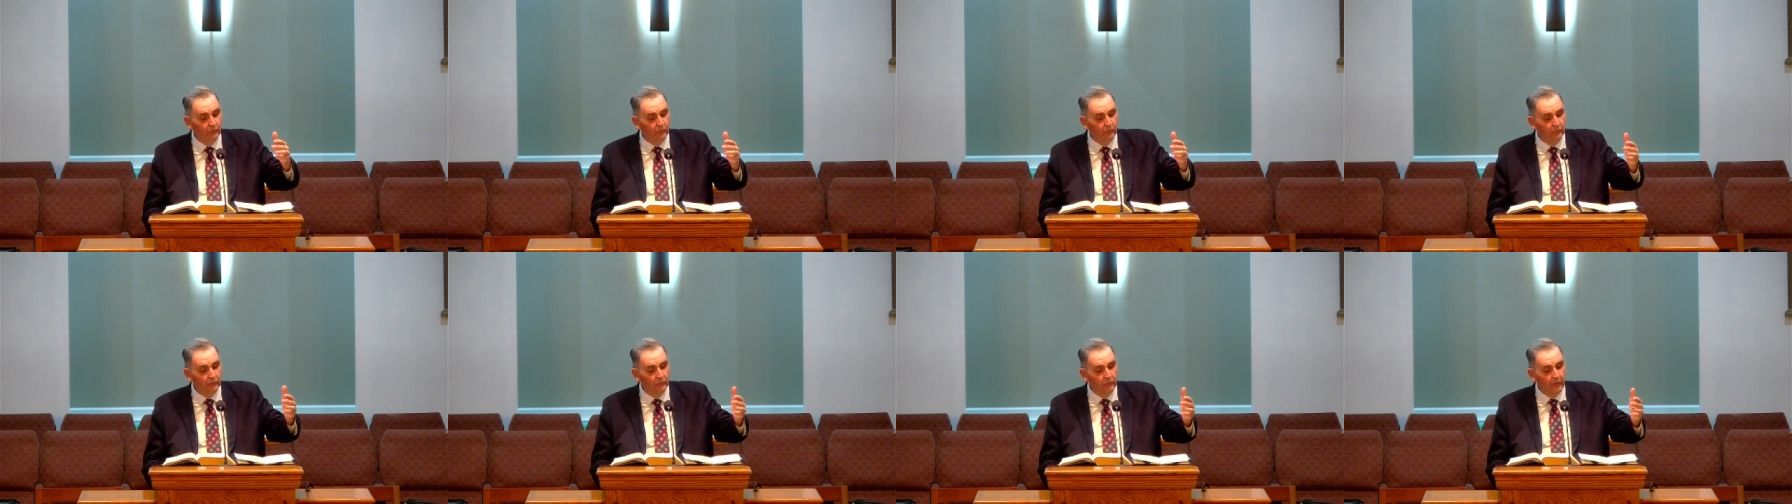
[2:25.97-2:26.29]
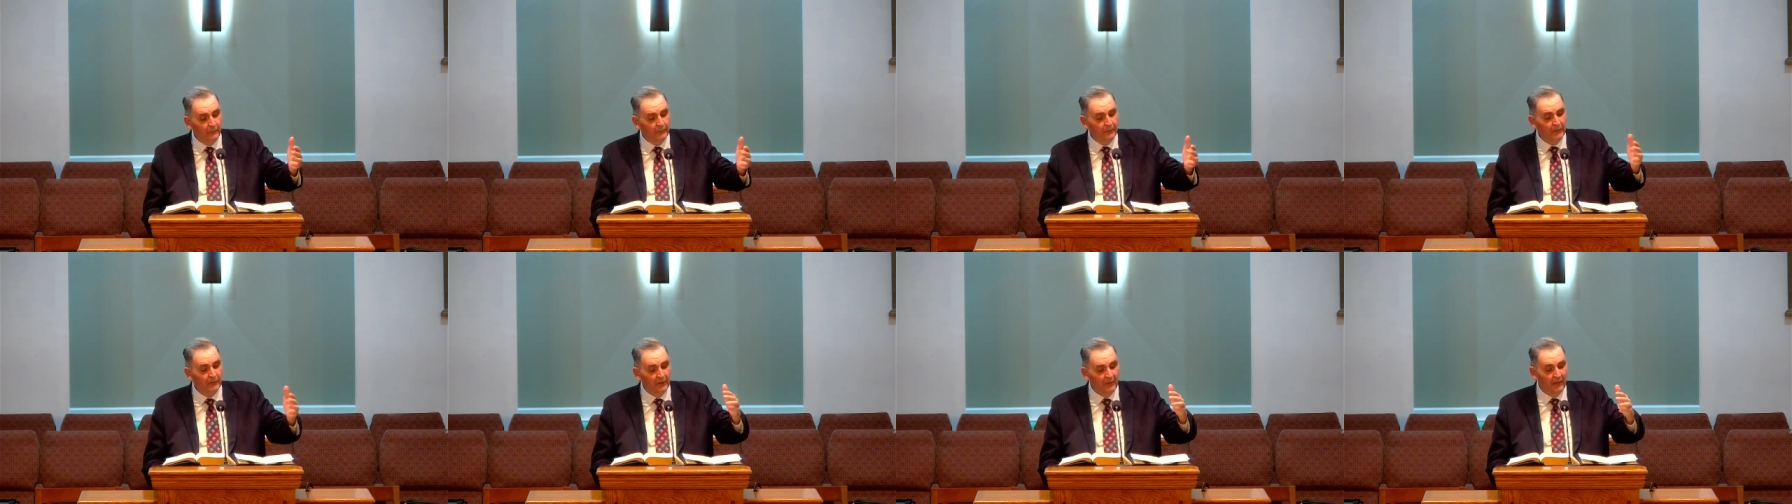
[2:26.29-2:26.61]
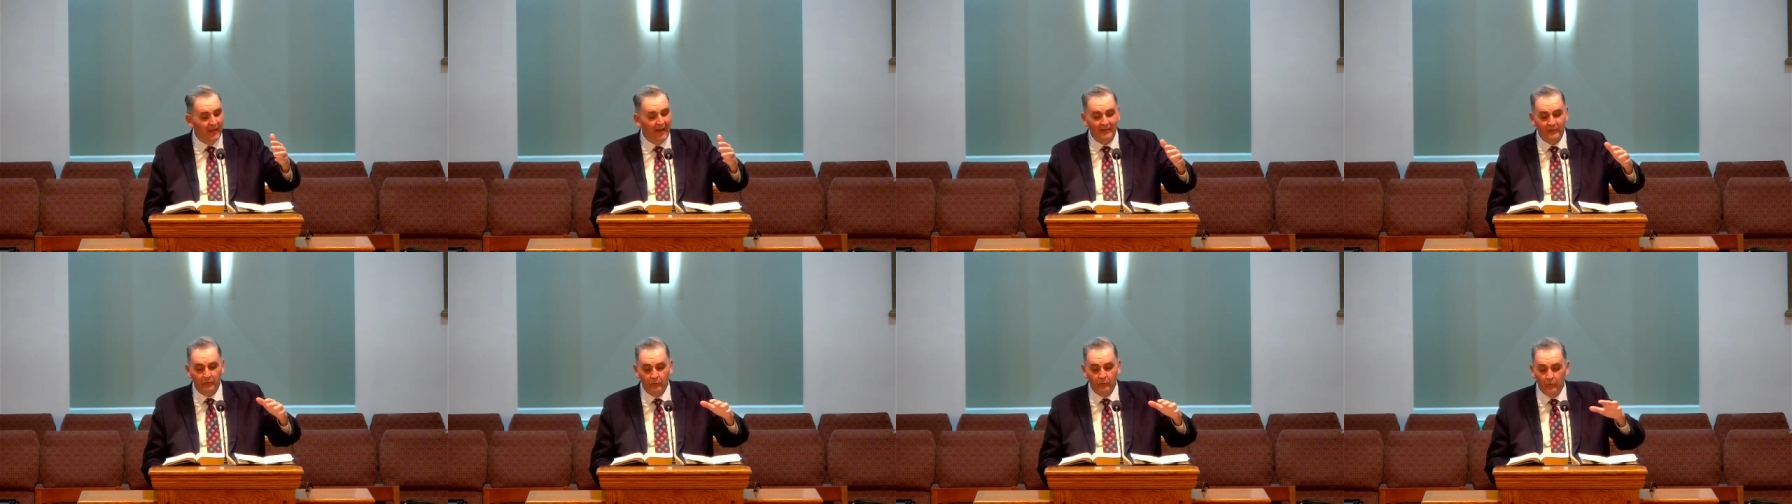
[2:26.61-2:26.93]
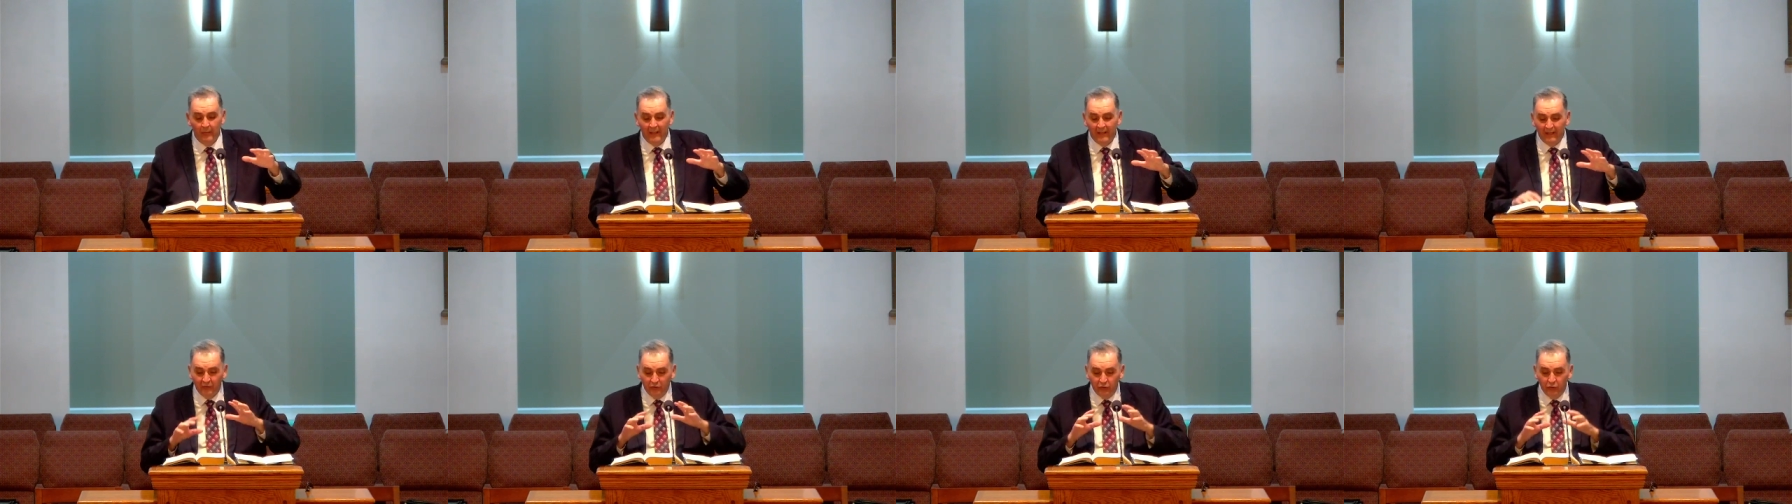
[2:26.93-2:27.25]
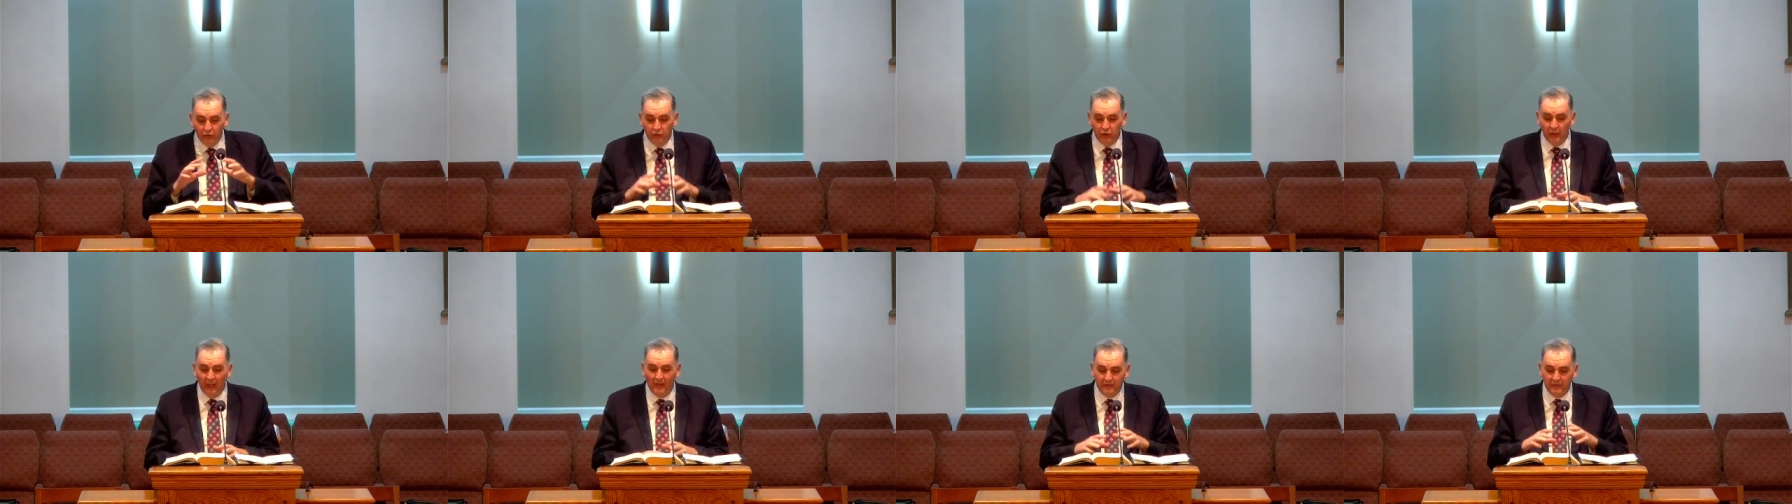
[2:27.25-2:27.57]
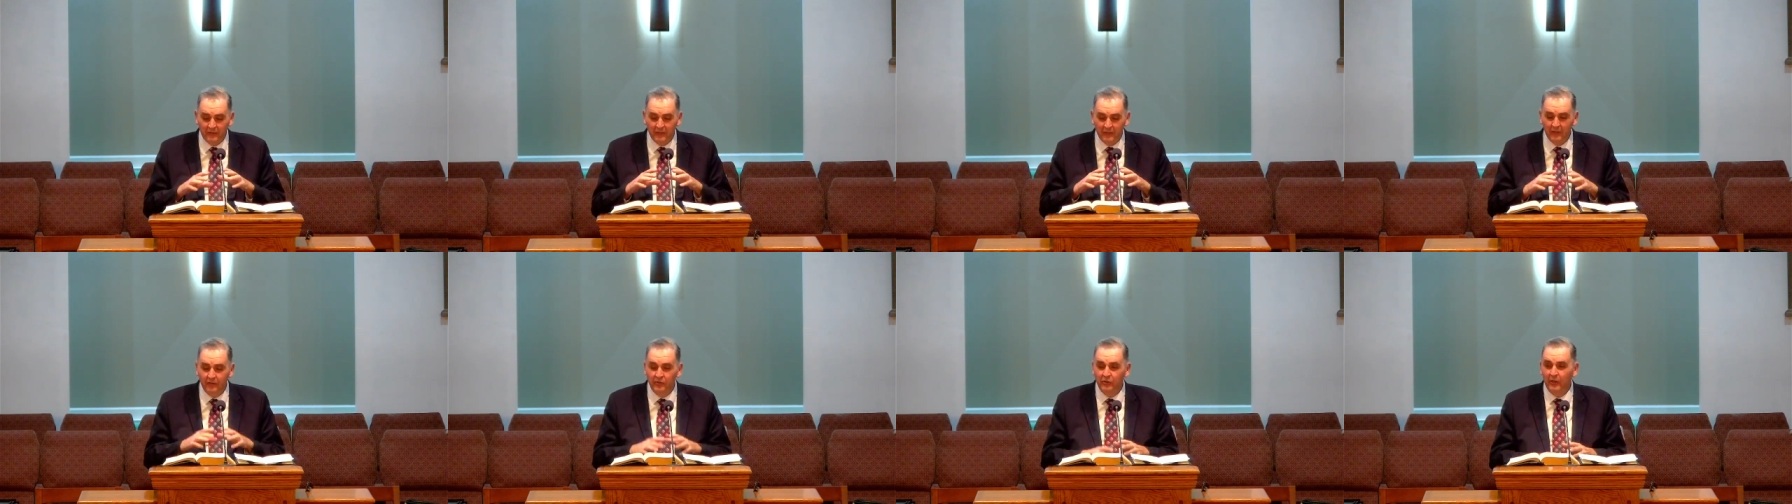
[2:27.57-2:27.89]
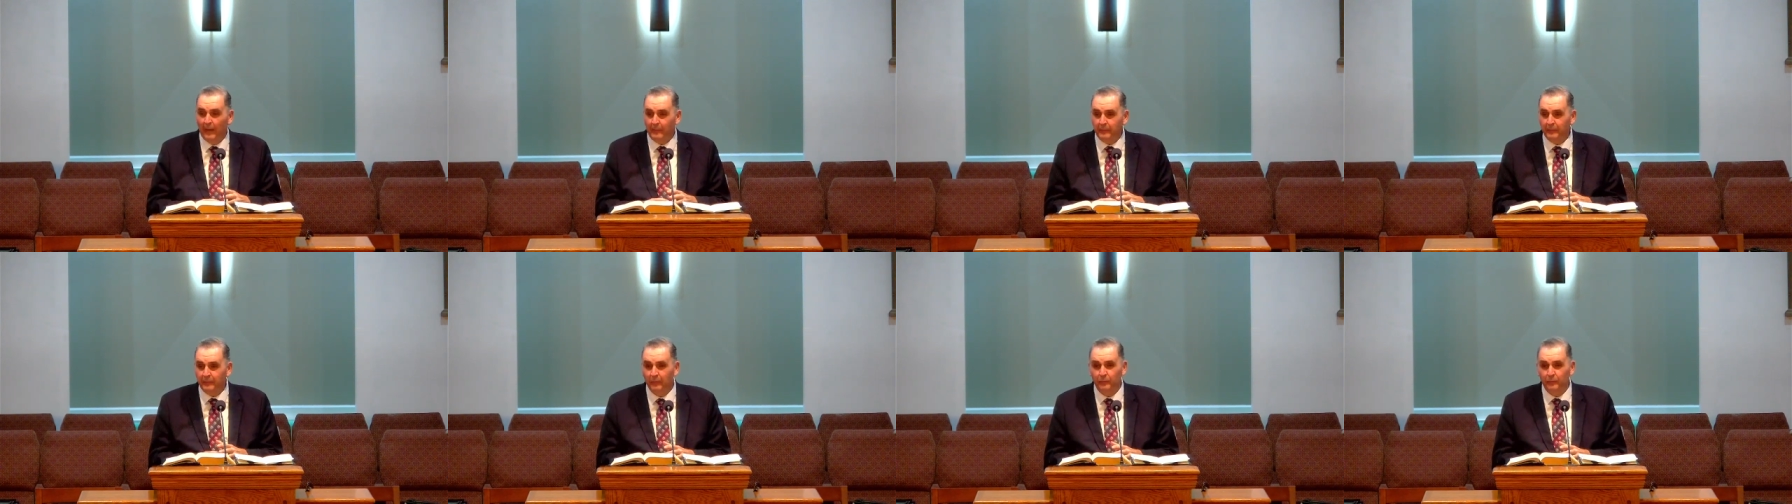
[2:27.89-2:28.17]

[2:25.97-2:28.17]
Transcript: up to last week, just in chapter